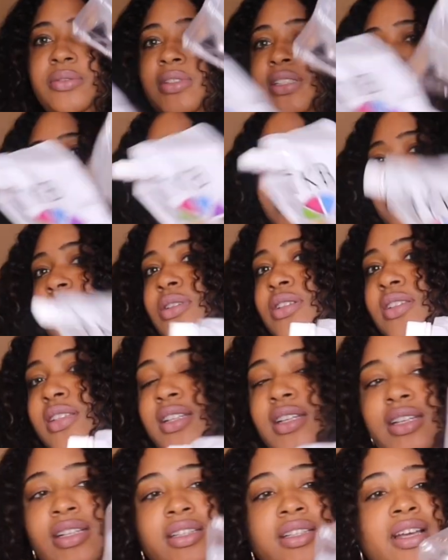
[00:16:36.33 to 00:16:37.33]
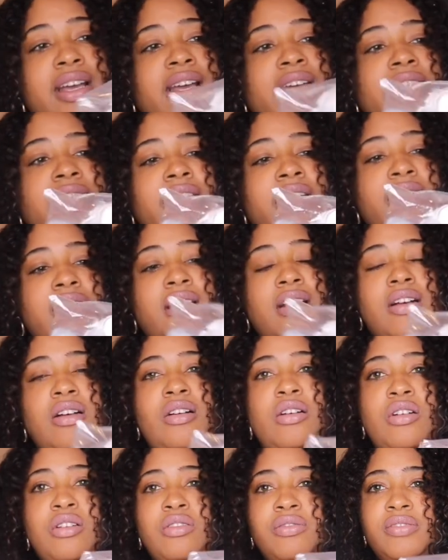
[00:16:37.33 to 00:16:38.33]
what they will look like,
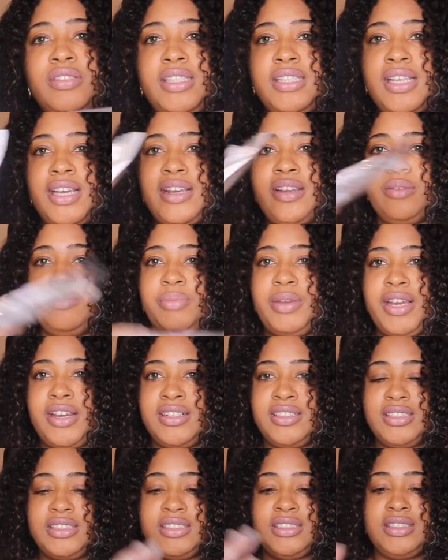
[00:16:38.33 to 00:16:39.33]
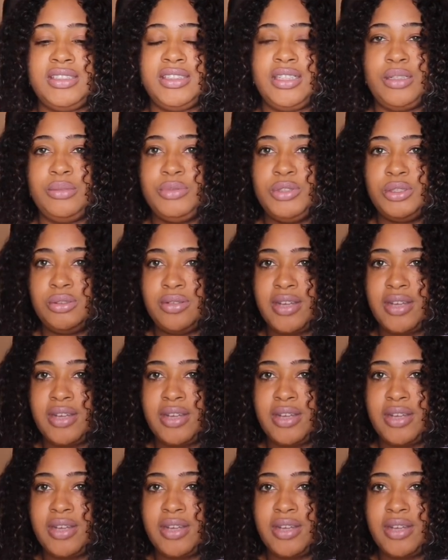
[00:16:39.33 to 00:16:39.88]
hopefully that comparison just helped you